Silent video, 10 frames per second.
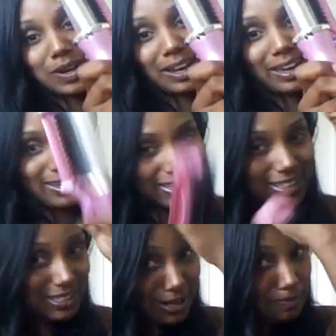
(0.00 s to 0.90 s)
what I had
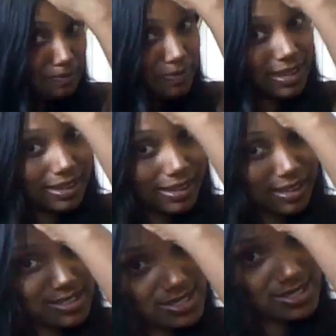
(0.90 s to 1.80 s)
heated up.
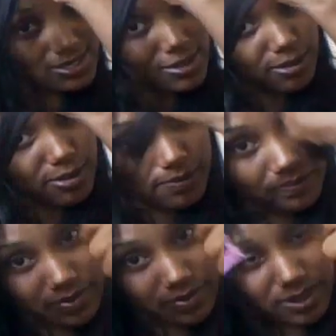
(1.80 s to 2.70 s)
So
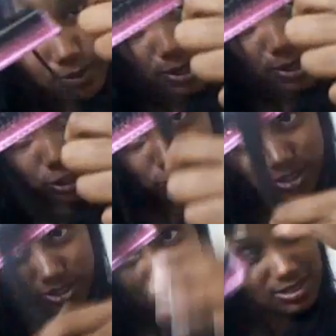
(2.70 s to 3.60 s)

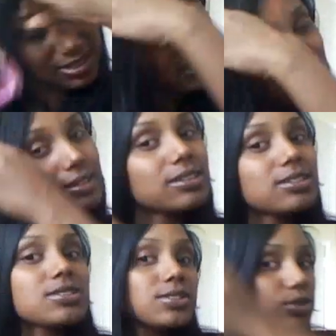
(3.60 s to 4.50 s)
watch,
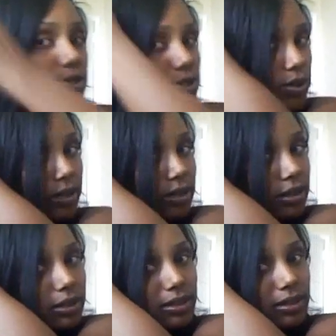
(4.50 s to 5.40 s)
these are too short.
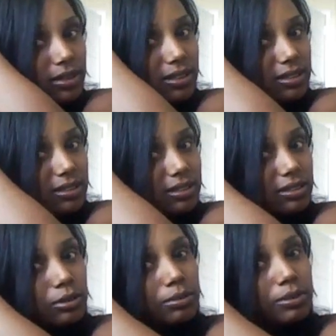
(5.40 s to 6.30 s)

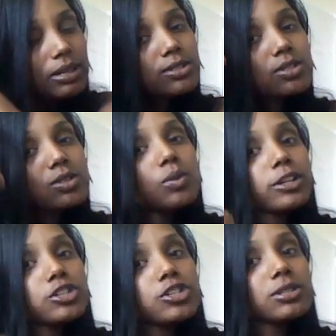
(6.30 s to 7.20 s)
you'll be able to
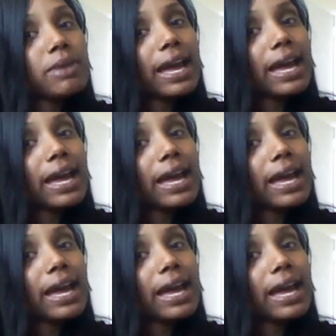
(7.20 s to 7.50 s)
watch the